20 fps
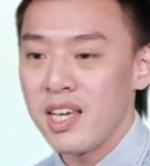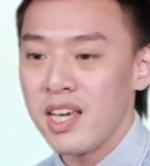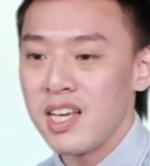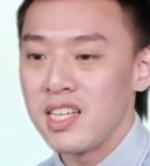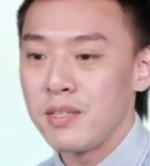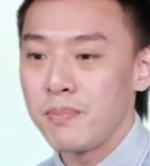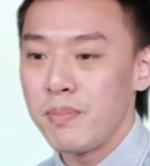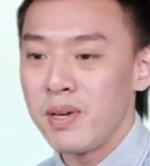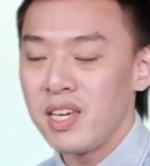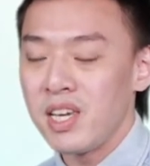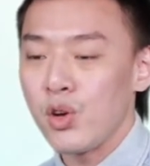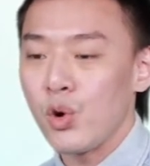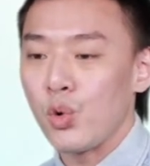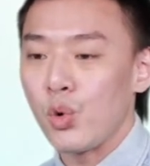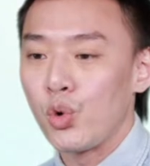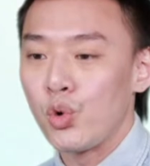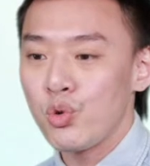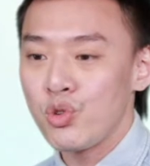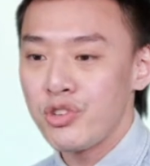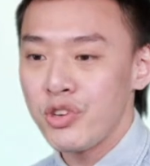is being
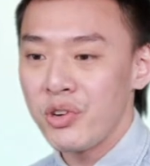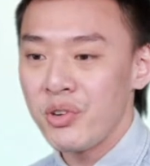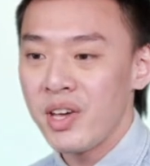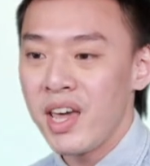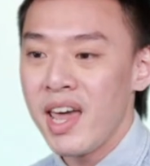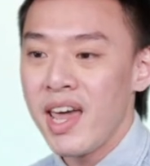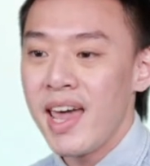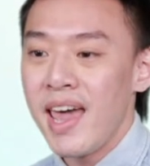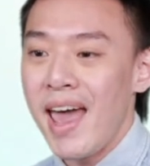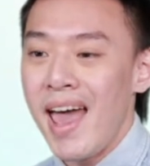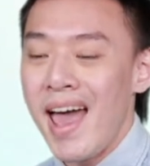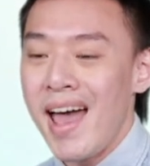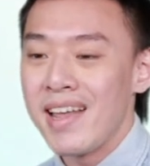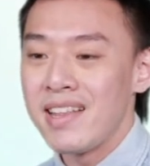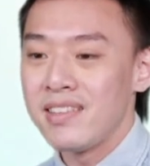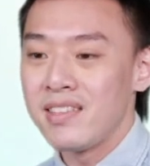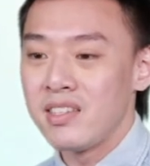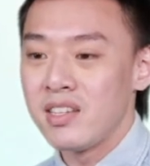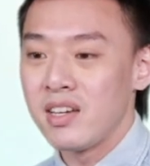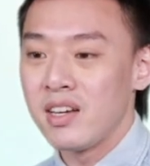crucial
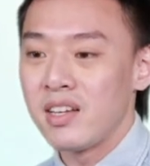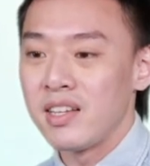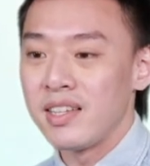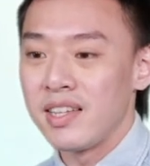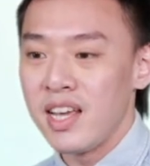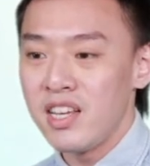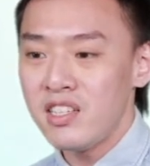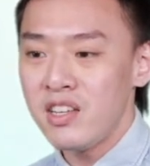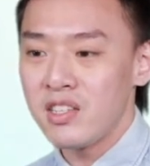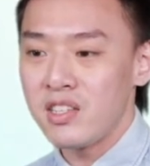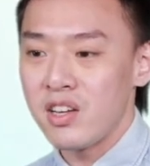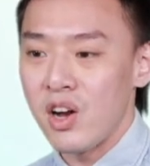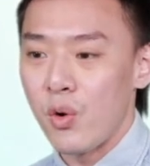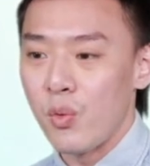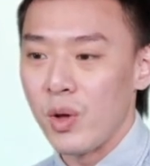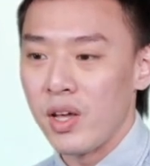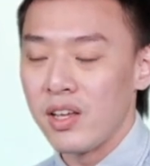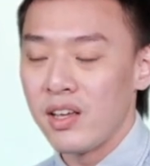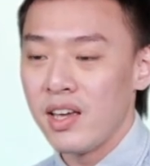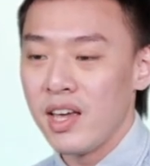and
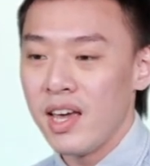necessary.